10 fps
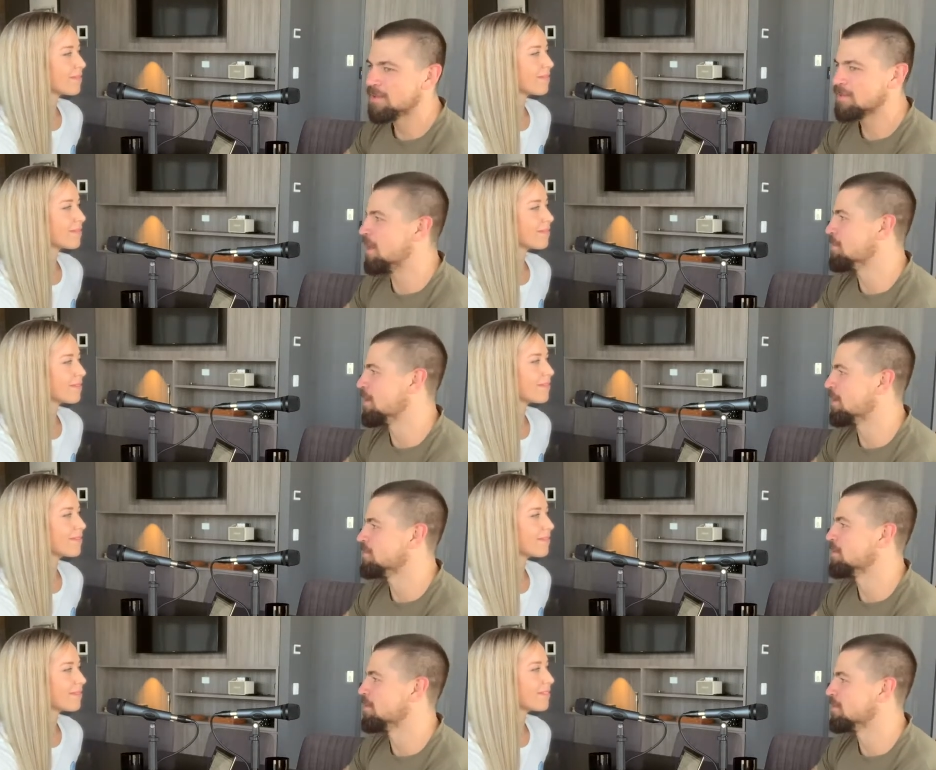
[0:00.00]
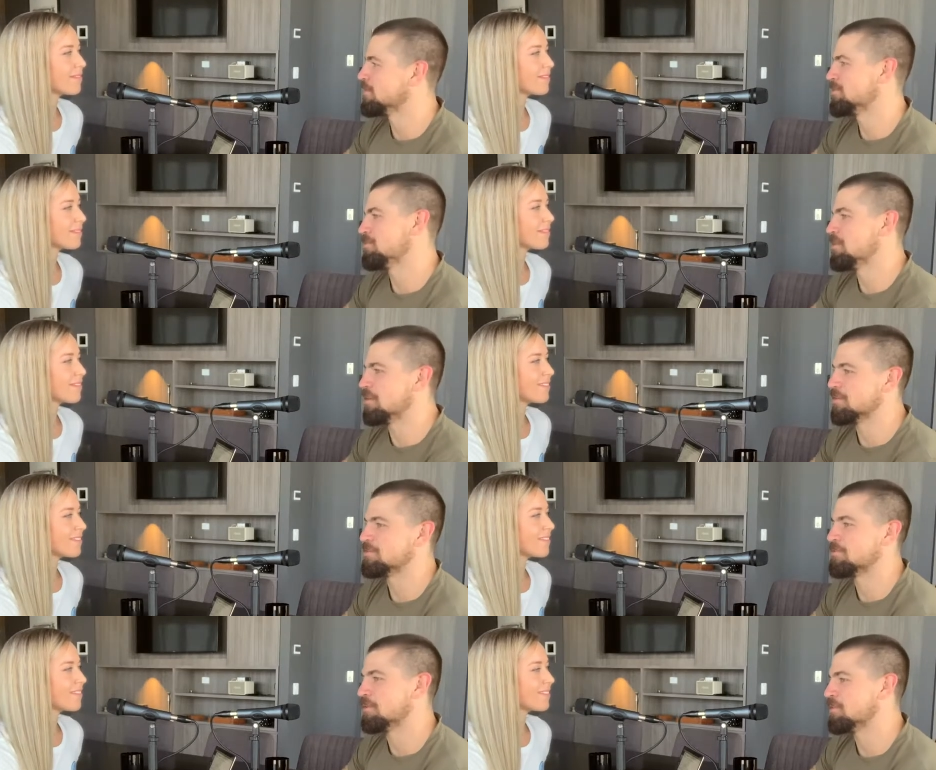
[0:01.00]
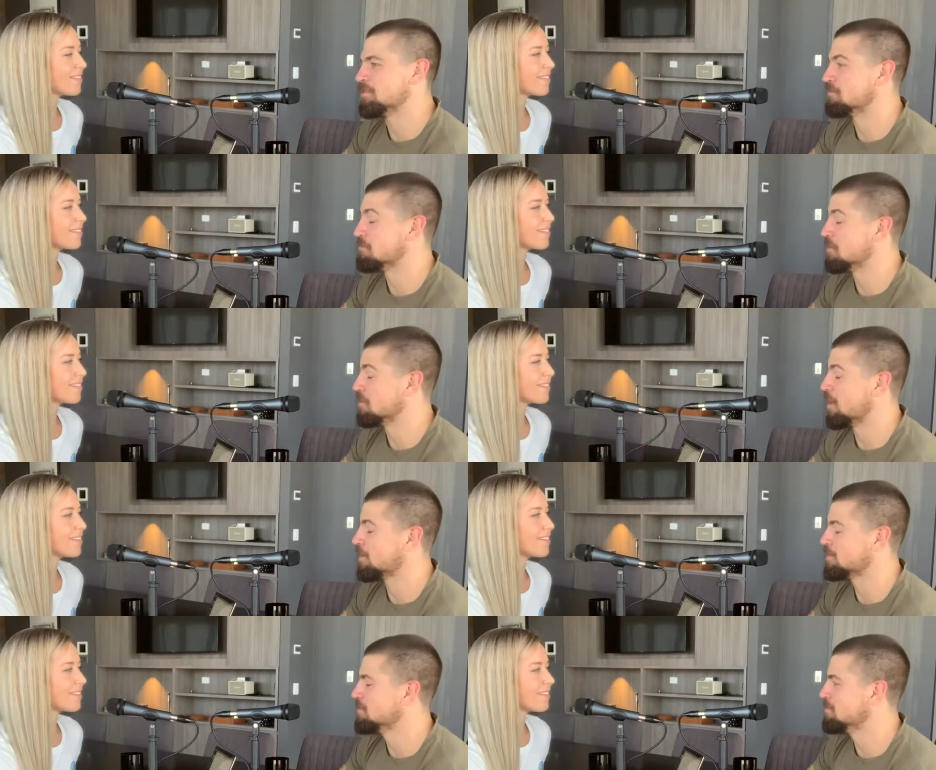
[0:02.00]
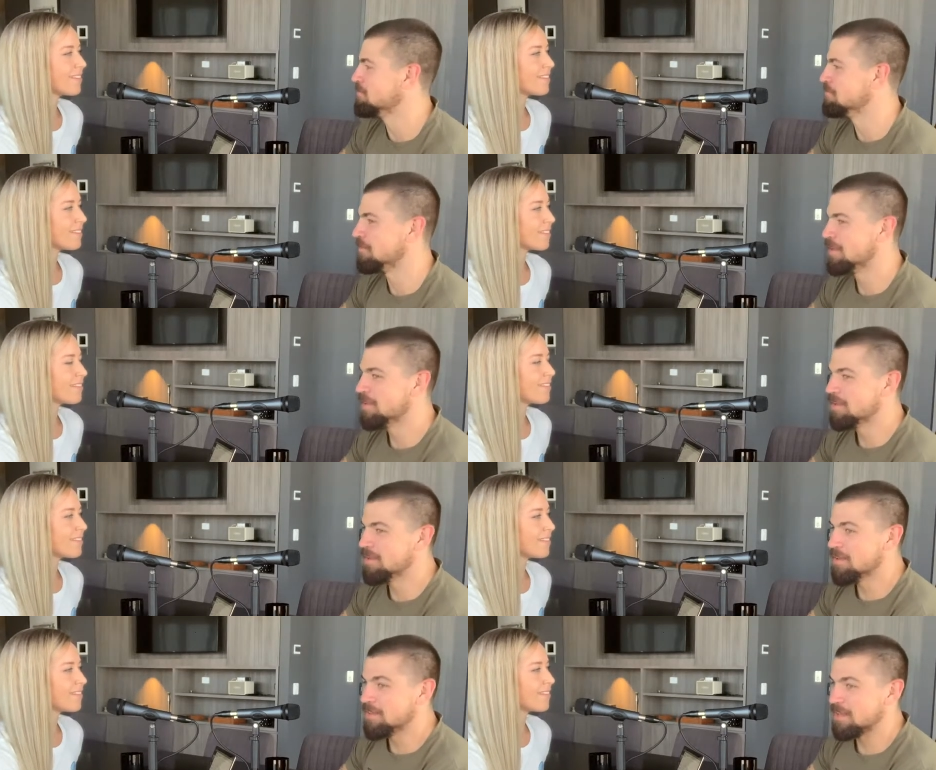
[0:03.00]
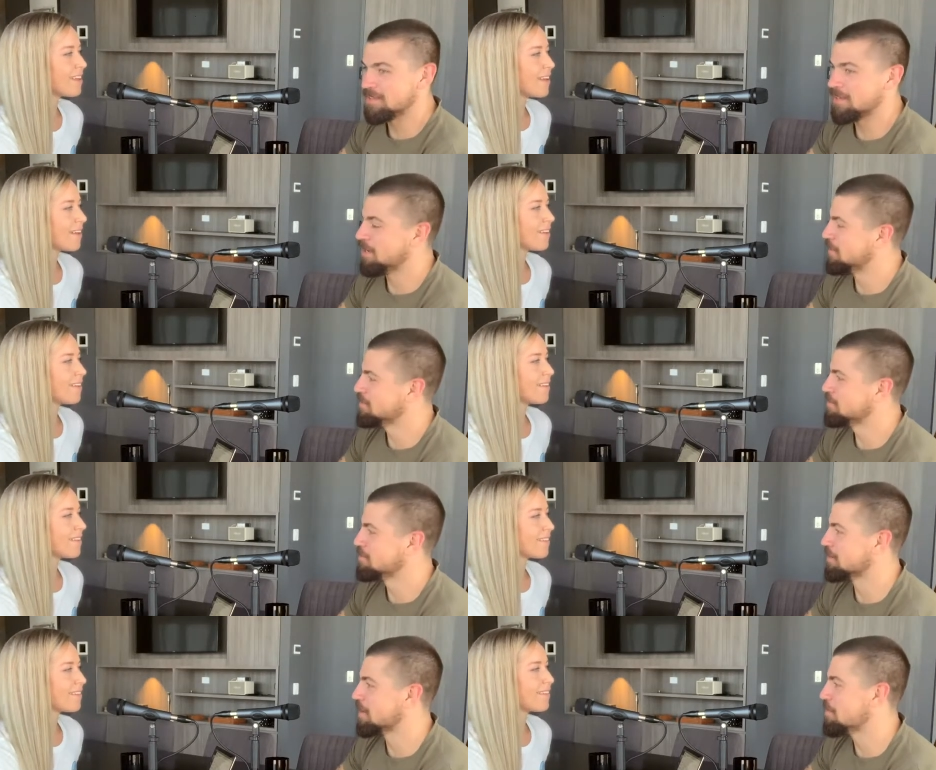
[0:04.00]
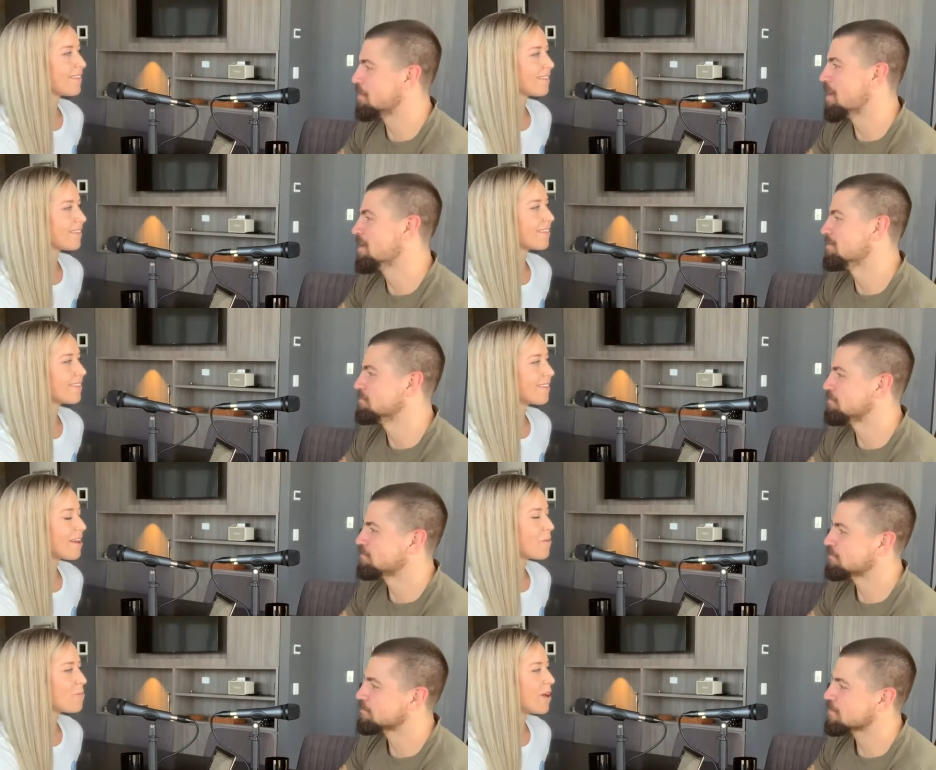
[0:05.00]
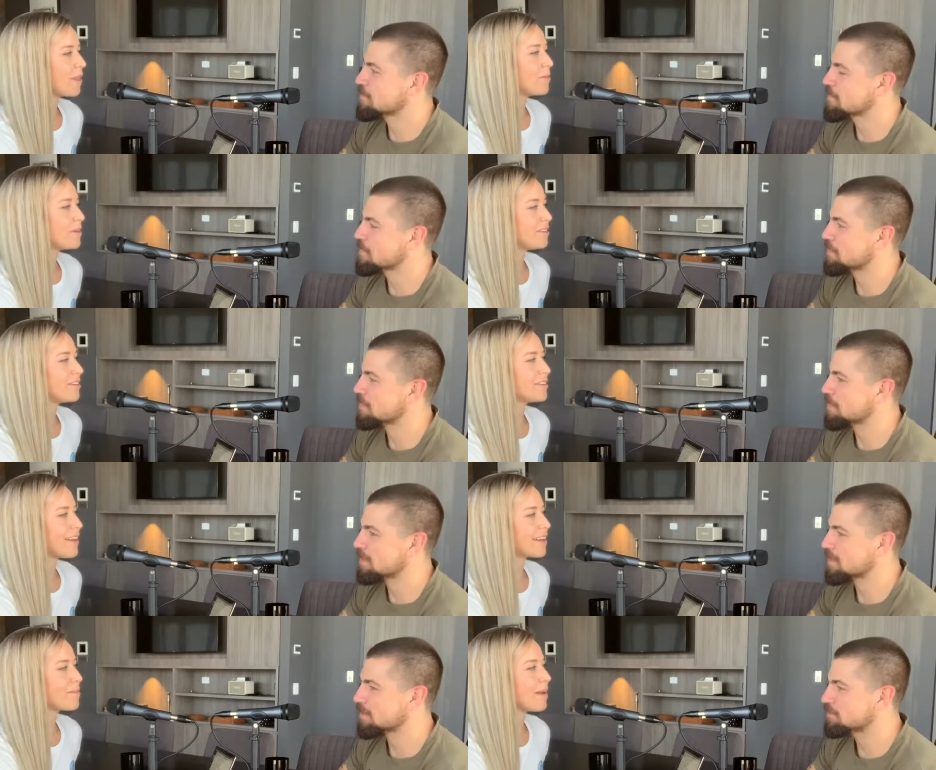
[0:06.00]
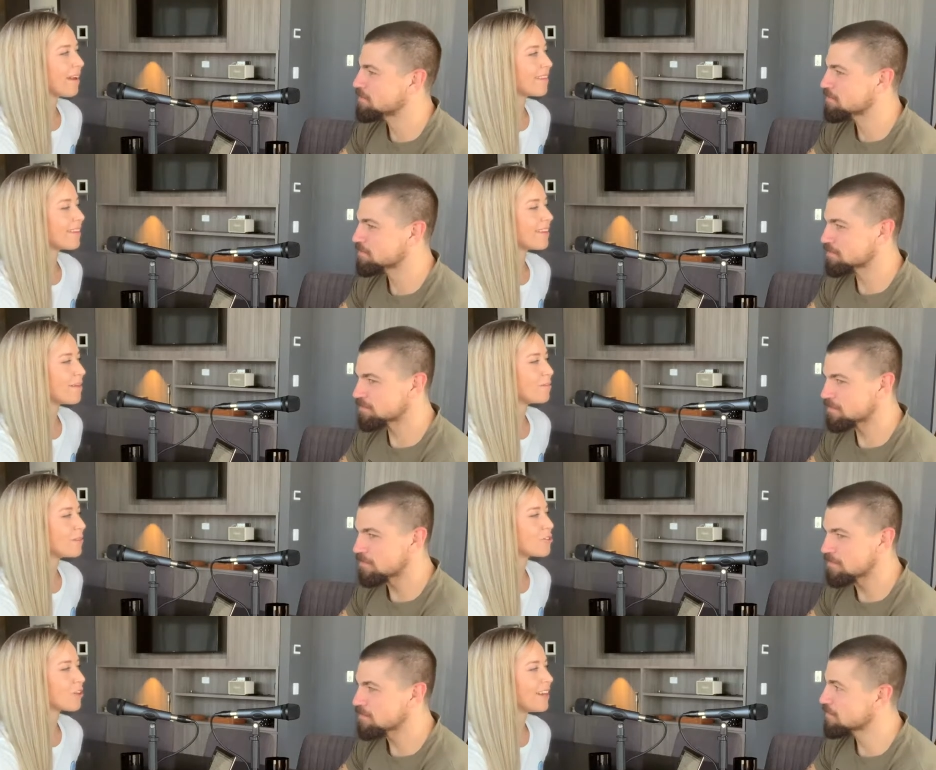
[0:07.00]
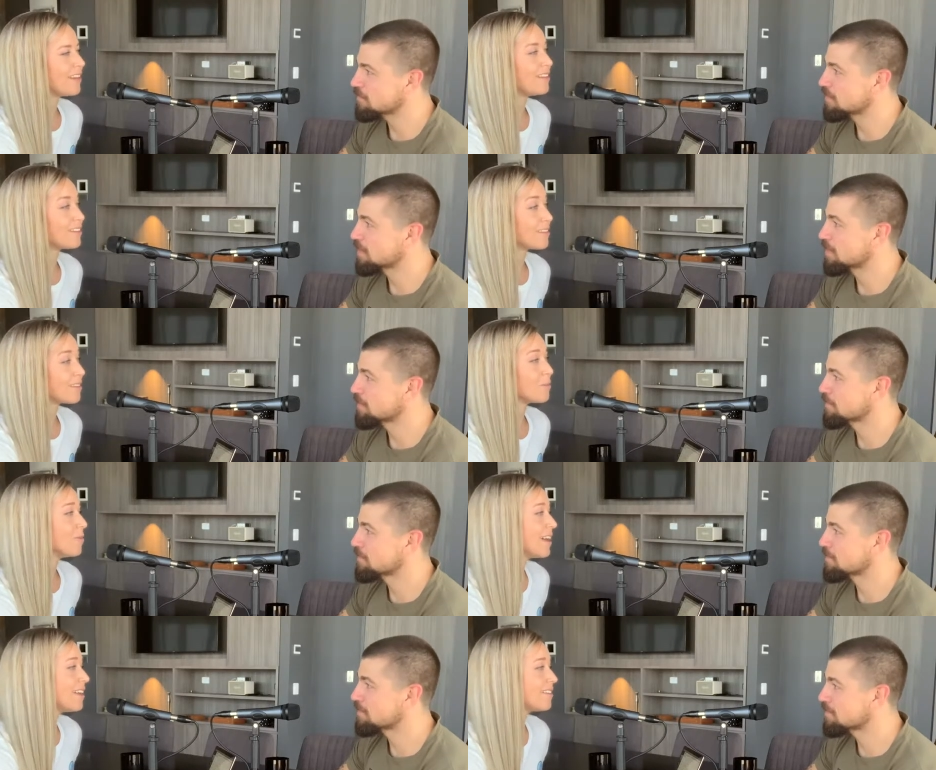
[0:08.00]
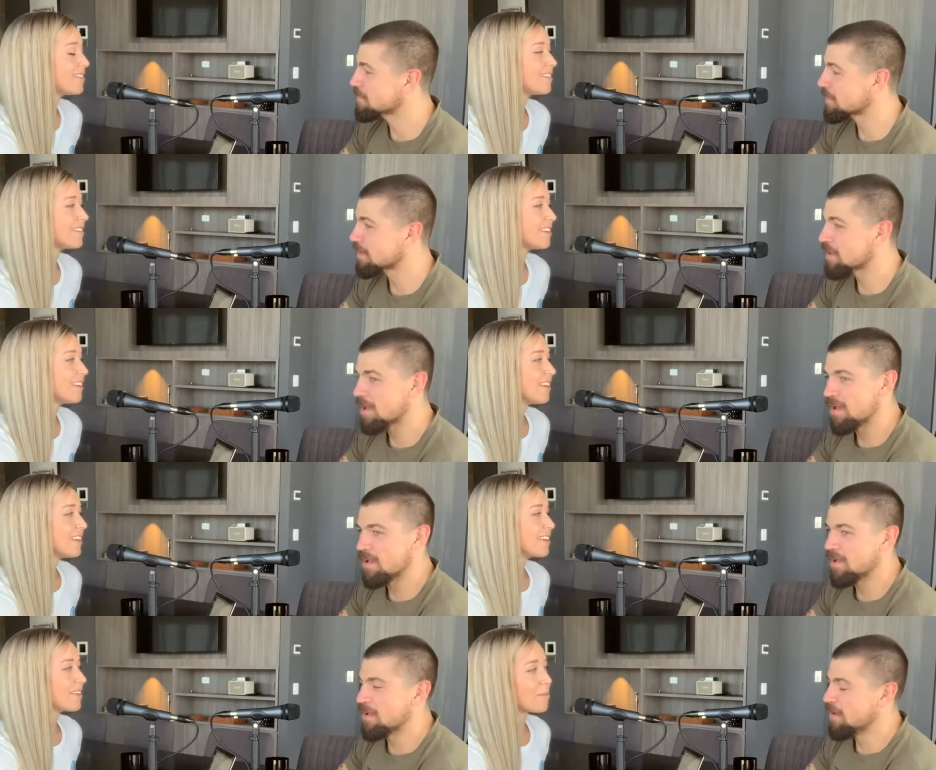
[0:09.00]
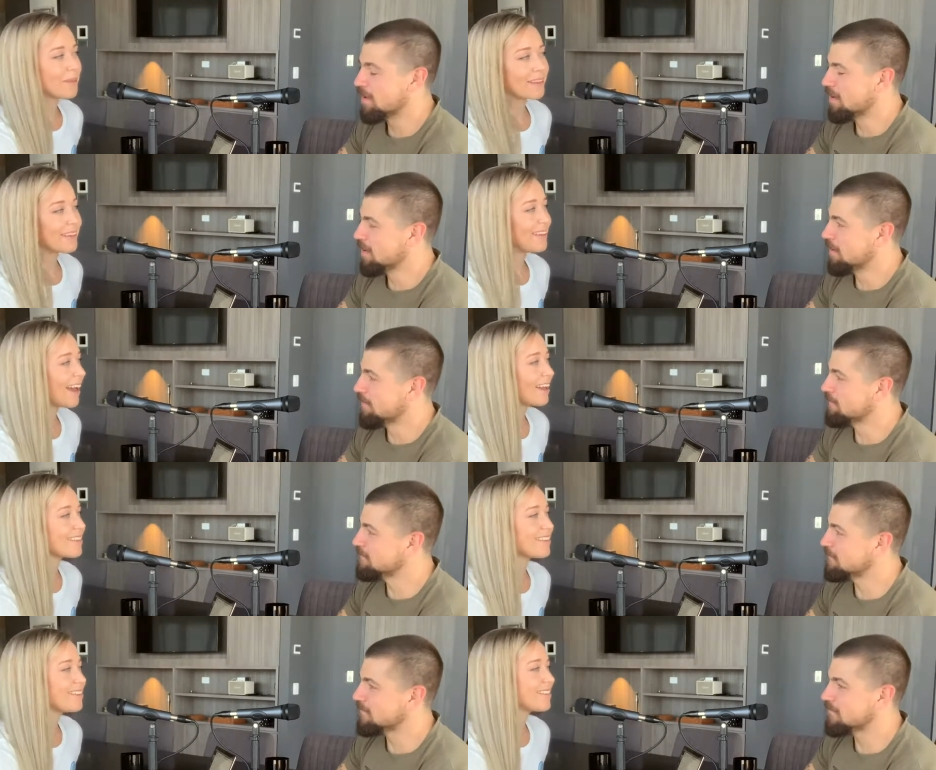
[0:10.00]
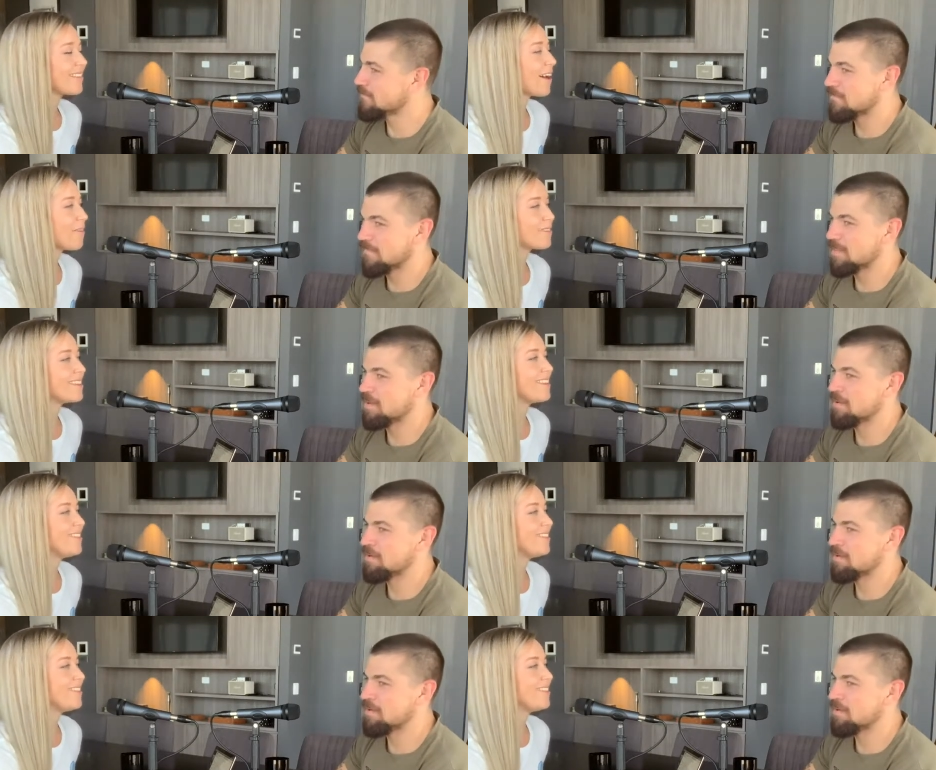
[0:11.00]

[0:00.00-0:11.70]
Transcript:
Speaker 1: game day so yeah sort of just really liked it and mm. that's how sort of come about
Speaker 2: and what element do you like about the um the training is it the weights is it completely gassing yourself in the